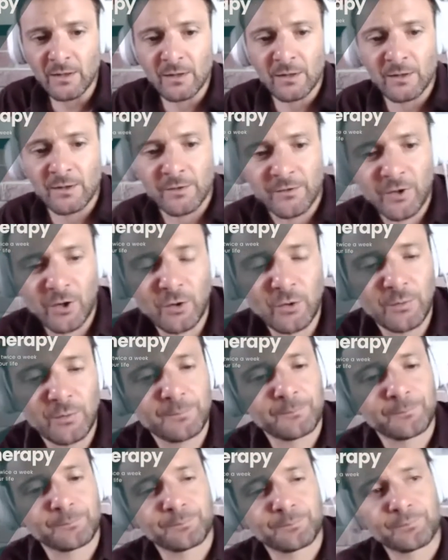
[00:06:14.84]

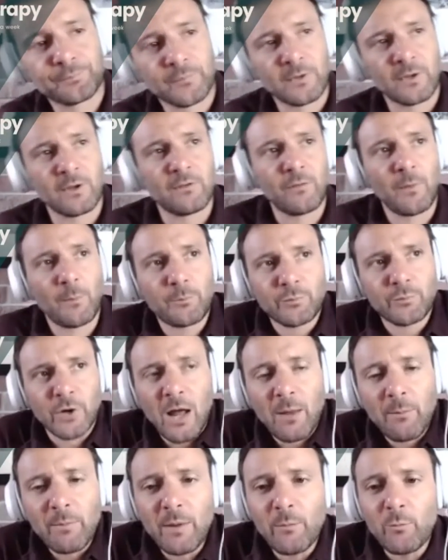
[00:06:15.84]
So the
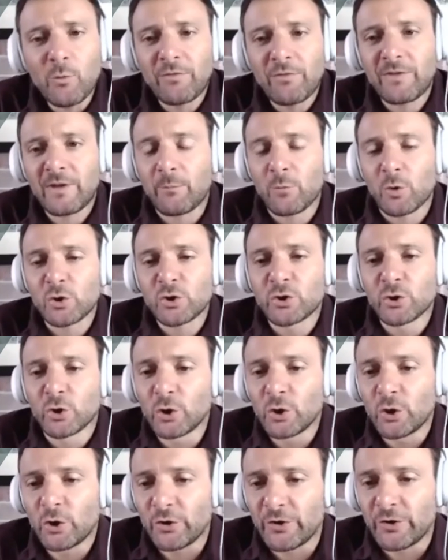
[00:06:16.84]
problem with the emotional
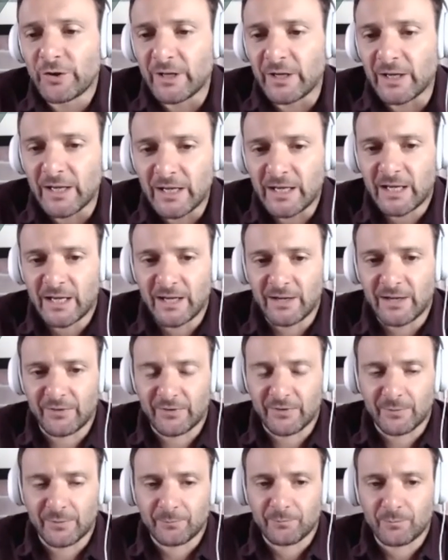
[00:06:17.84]
learning
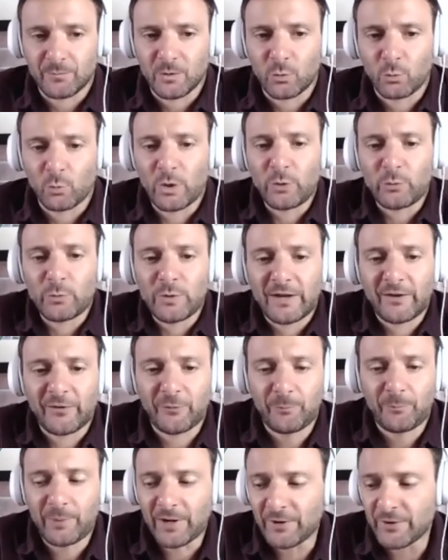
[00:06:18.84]
is when we
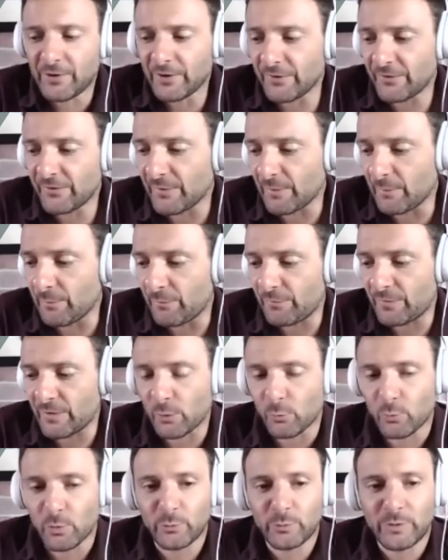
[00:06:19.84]
experience something,
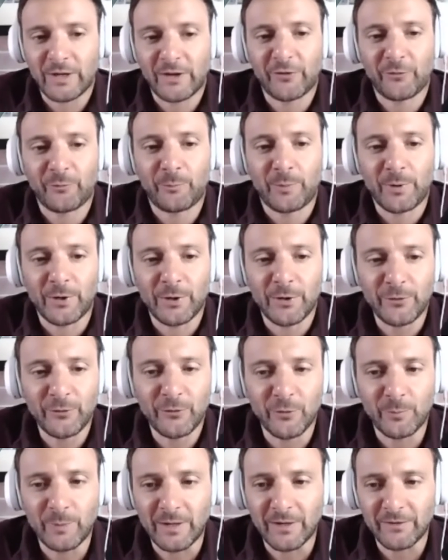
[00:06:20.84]
when we experience a
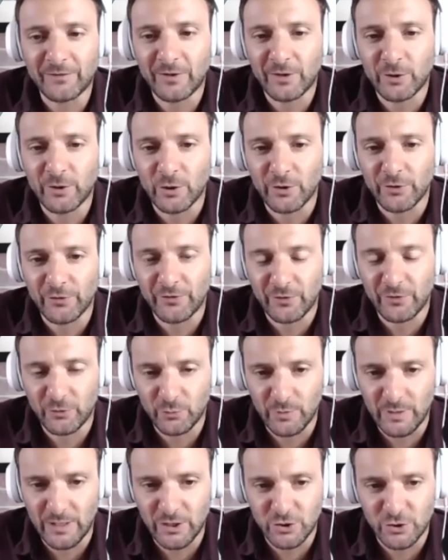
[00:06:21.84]
particular
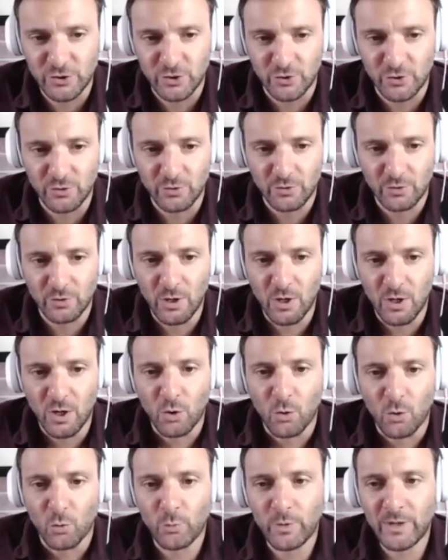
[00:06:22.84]
situation,
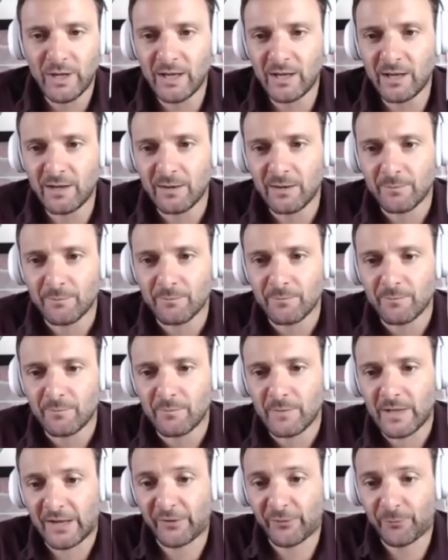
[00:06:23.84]
we
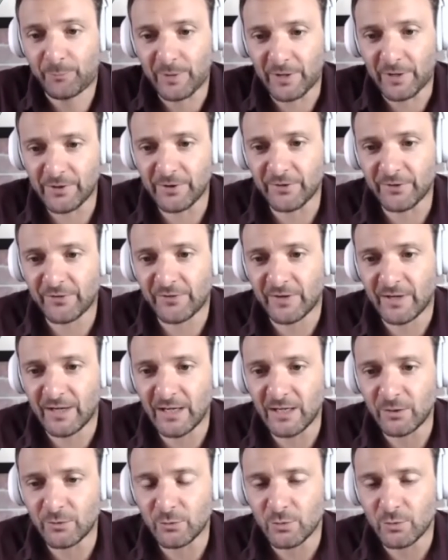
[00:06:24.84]
experience
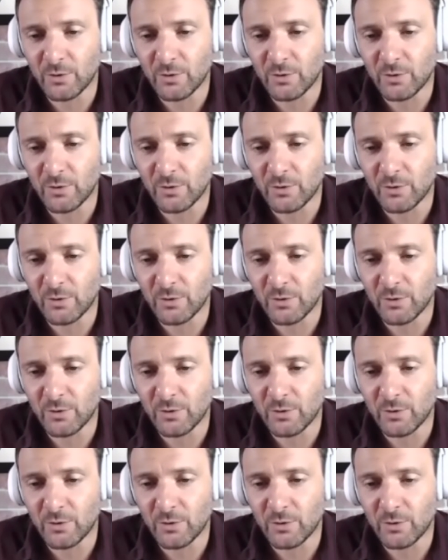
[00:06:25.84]
it